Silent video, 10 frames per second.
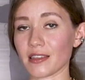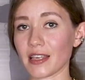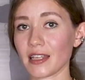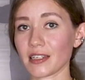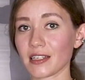
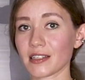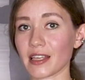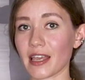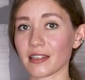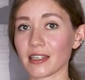that
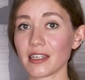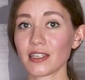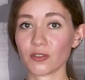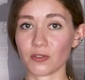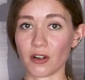is an
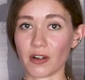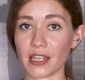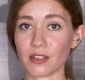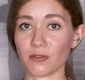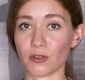
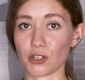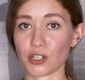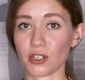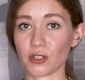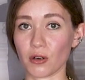infrared
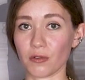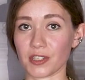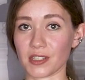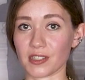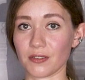version of
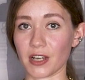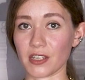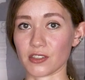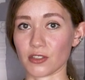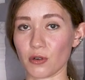this
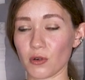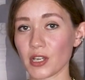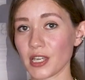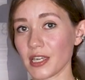device, so